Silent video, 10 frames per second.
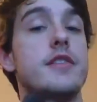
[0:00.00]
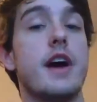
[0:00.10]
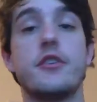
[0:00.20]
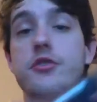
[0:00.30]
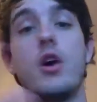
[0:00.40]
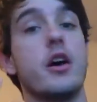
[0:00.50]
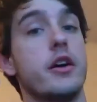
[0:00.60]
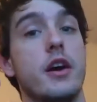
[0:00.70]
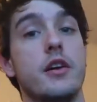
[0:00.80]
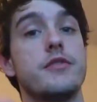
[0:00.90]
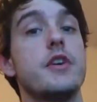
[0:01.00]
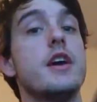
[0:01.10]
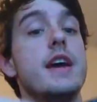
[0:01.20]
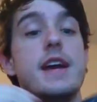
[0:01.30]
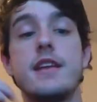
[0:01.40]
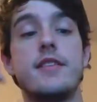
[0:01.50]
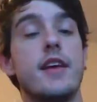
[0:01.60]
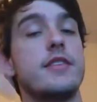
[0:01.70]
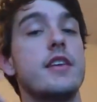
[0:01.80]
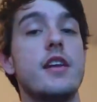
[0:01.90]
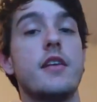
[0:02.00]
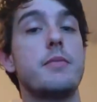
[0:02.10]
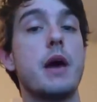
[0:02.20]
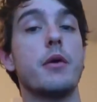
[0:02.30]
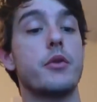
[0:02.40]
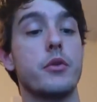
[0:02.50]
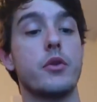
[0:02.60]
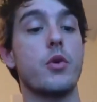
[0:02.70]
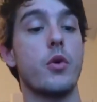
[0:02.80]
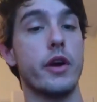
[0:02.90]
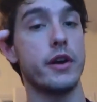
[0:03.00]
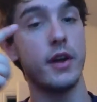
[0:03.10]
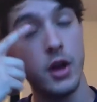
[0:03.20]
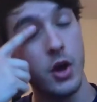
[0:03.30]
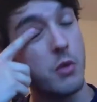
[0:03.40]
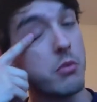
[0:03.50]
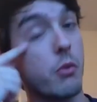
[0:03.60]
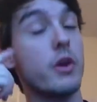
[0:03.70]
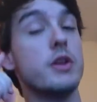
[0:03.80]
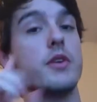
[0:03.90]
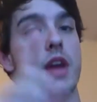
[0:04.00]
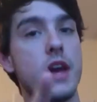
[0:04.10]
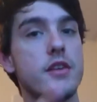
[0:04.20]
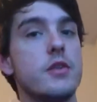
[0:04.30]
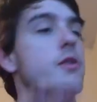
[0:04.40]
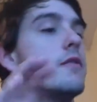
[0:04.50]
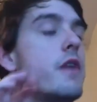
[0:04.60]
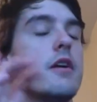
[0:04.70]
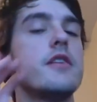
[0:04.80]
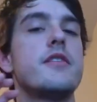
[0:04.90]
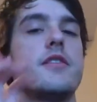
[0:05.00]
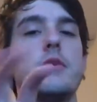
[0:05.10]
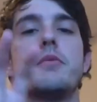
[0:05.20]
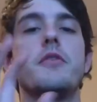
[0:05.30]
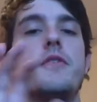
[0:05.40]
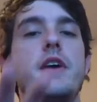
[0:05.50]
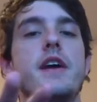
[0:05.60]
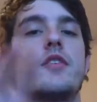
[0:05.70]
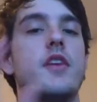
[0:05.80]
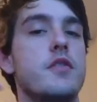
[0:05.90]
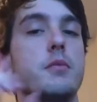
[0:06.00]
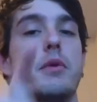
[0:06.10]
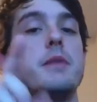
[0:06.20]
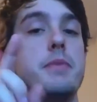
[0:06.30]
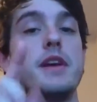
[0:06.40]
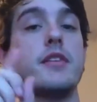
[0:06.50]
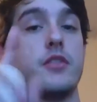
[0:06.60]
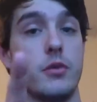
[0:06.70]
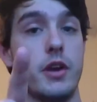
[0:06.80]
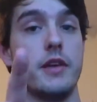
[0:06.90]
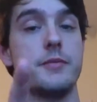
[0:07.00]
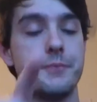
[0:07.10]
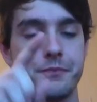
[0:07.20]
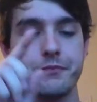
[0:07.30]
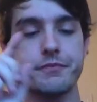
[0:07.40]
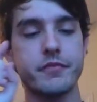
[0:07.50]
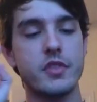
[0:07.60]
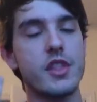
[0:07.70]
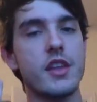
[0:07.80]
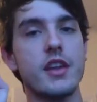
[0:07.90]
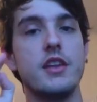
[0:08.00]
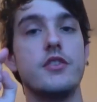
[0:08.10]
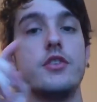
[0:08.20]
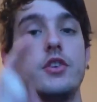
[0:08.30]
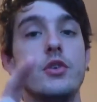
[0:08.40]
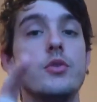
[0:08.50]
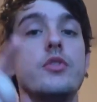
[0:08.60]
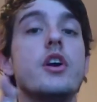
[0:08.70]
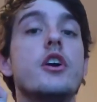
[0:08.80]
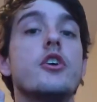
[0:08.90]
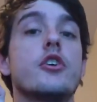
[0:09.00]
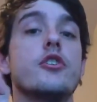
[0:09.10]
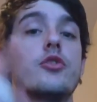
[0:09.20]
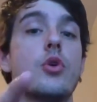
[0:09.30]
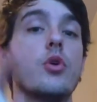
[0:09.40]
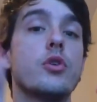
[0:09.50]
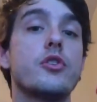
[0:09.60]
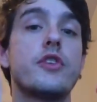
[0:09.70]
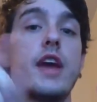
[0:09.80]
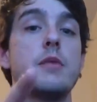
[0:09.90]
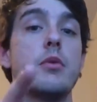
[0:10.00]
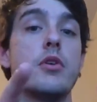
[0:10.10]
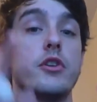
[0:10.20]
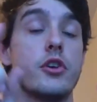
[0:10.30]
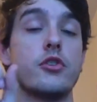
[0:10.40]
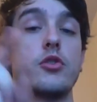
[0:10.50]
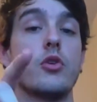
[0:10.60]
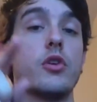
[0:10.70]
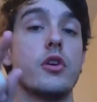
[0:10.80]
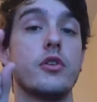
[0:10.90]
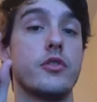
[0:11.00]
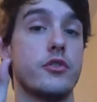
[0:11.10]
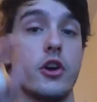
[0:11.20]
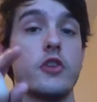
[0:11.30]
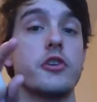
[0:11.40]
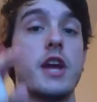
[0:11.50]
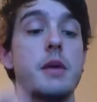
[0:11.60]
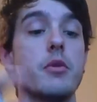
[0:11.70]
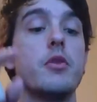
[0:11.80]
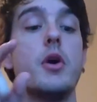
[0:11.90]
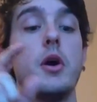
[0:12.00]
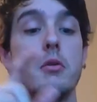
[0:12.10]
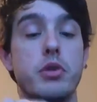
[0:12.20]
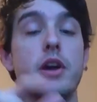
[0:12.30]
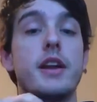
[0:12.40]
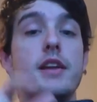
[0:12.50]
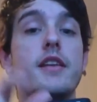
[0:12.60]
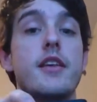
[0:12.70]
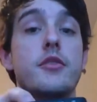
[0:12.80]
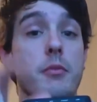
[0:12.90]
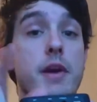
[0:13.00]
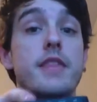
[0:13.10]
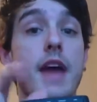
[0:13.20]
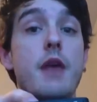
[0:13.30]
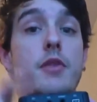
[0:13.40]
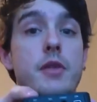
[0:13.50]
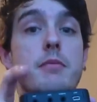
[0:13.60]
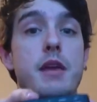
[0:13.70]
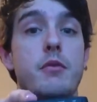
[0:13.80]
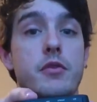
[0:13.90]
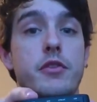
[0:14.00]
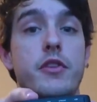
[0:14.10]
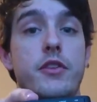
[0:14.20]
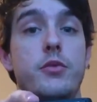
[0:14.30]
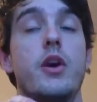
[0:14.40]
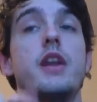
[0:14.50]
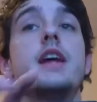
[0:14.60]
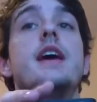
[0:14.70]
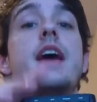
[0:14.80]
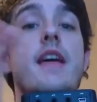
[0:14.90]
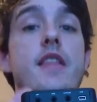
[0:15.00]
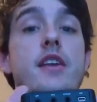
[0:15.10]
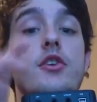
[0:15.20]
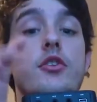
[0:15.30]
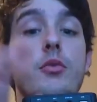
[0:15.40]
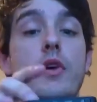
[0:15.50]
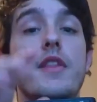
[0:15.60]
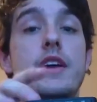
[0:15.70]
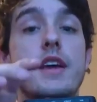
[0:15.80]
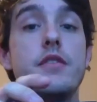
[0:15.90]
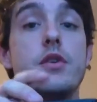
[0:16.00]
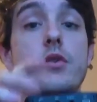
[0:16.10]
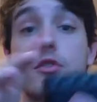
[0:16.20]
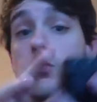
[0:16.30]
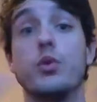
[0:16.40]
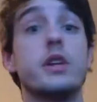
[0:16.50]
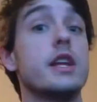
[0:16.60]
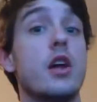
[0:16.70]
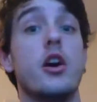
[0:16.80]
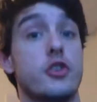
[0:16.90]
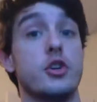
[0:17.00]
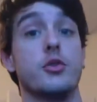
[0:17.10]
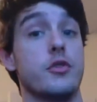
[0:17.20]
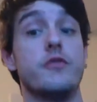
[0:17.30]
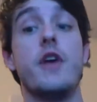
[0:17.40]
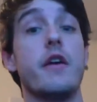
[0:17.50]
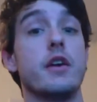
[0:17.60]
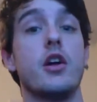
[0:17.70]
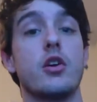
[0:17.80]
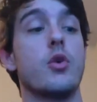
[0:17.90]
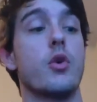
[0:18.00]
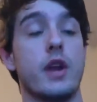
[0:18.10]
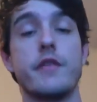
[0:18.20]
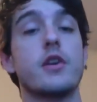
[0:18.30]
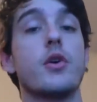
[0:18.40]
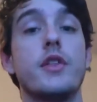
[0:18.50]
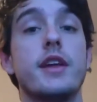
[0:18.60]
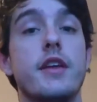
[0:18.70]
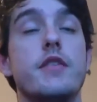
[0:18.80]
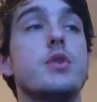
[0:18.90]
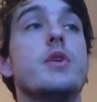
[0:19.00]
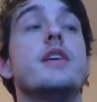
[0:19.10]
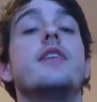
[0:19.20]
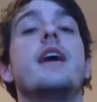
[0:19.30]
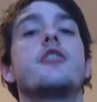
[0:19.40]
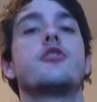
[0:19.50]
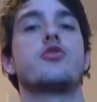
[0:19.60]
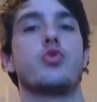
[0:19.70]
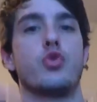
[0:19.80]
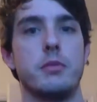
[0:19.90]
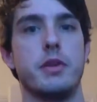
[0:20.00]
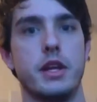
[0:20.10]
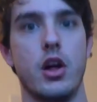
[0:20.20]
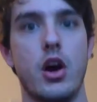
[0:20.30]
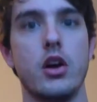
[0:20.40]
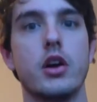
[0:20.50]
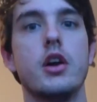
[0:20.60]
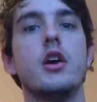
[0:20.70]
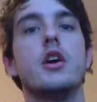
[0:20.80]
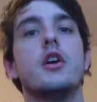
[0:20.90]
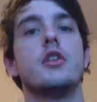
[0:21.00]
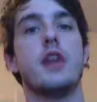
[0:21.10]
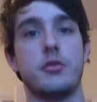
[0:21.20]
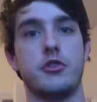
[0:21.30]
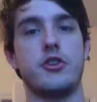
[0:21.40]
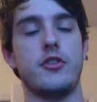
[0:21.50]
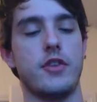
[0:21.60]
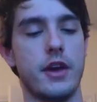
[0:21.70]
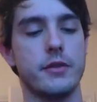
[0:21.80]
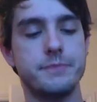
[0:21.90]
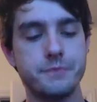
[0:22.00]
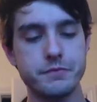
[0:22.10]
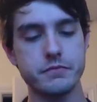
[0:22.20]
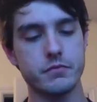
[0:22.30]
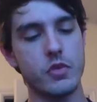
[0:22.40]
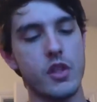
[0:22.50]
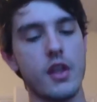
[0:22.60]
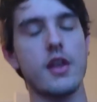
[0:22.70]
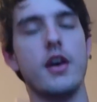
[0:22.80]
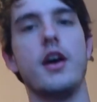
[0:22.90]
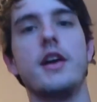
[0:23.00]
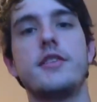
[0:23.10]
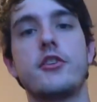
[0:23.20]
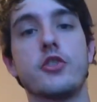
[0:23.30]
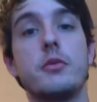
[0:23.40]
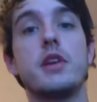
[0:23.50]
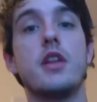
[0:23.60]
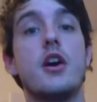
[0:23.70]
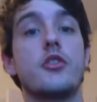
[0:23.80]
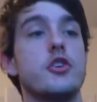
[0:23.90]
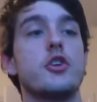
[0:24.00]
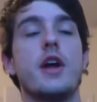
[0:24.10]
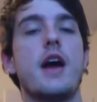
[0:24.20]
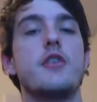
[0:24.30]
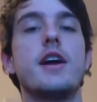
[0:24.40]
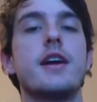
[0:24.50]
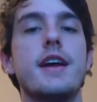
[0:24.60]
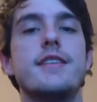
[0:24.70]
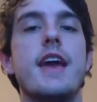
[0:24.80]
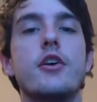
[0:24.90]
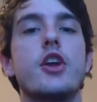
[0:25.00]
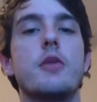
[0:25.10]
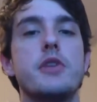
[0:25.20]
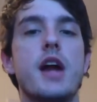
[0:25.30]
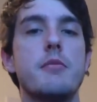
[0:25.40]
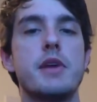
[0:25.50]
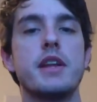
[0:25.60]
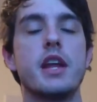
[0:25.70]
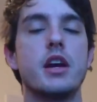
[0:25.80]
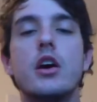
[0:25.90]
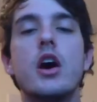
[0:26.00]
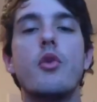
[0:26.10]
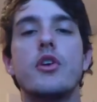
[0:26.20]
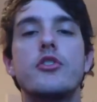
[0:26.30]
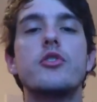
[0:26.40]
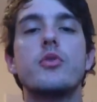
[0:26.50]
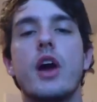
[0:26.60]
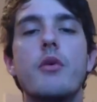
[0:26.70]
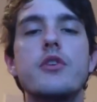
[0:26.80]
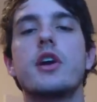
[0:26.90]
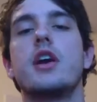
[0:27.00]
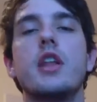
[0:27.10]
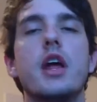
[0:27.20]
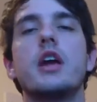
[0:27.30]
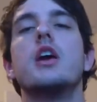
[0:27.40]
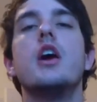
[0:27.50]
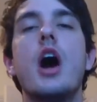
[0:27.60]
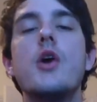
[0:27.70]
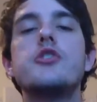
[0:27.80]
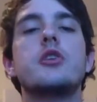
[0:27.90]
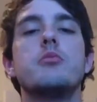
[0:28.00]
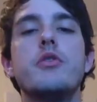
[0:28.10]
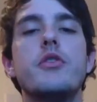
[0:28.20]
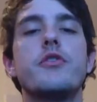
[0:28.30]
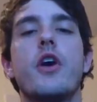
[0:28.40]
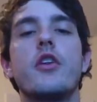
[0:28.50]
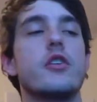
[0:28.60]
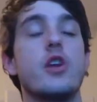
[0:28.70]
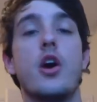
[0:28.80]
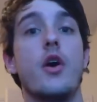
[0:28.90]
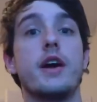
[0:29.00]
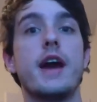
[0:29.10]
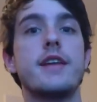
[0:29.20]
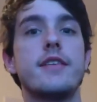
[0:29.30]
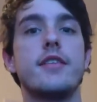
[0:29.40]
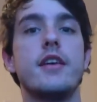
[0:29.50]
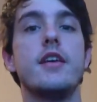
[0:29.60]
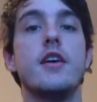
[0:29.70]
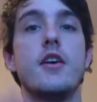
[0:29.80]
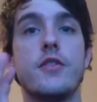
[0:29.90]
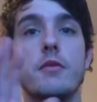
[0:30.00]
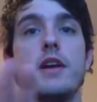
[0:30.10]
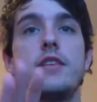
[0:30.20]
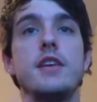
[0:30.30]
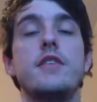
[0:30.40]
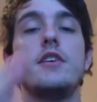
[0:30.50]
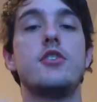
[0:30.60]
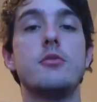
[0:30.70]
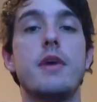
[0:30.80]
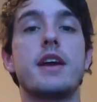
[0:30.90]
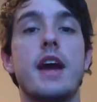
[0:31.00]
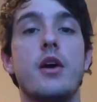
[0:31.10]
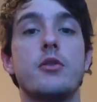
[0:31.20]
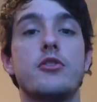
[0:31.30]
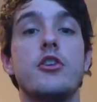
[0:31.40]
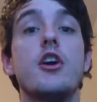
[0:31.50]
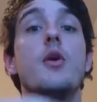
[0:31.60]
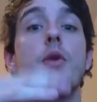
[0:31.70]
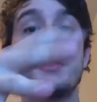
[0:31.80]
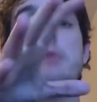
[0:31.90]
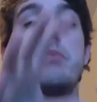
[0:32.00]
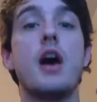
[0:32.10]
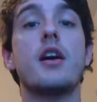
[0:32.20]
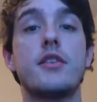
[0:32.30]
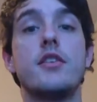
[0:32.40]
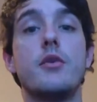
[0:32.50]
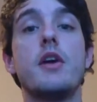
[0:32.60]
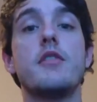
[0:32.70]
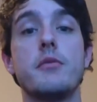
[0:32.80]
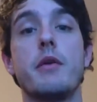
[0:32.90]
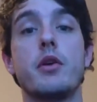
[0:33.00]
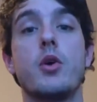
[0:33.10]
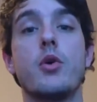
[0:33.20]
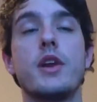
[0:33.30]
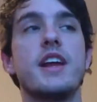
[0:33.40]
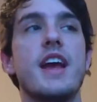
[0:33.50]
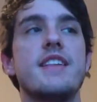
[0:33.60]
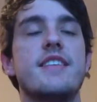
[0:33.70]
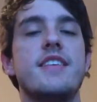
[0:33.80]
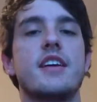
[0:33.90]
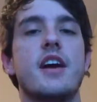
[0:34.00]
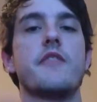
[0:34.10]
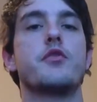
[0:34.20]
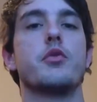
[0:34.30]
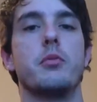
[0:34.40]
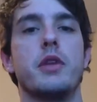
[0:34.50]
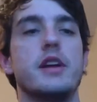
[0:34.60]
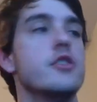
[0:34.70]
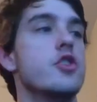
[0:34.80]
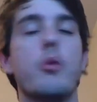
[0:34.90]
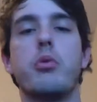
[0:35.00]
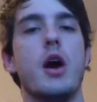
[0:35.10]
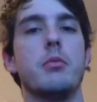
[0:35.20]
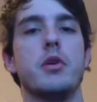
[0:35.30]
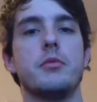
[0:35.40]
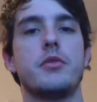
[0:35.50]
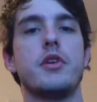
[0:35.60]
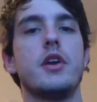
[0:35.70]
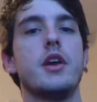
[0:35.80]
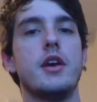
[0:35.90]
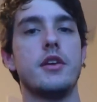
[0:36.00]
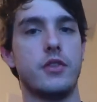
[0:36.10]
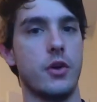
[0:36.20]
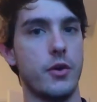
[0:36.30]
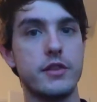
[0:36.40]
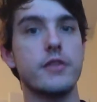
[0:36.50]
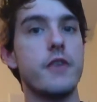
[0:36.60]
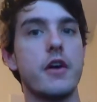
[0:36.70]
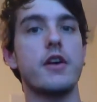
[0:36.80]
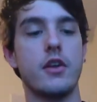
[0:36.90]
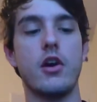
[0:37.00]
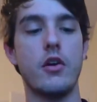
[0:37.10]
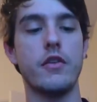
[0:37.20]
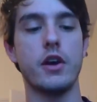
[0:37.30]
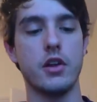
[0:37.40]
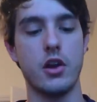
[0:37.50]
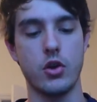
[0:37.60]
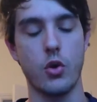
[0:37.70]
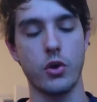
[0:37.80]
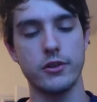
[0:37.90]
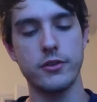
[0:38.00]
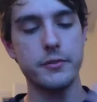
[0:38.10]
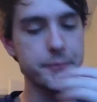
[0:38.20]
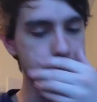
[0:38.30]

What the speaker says: not strong enough. It does not send enough power through the cord. But what you can do, a very simple fix if you play PS3, is use your controller's cable, your controller's charger cable, plug it into this one, make that one the main one for this one, and then use the one they give you. It's really long too. It's a very long cord. Every cord they give you is extremely long. That's what she said. It's extremely long, so you're not getting tangled up. You're not being like, oh, I wish I could move it farther. No, like I can sit from my TV to my couch with a box in the way for my recording and sit comfortably, no problems. So they're all very long cords.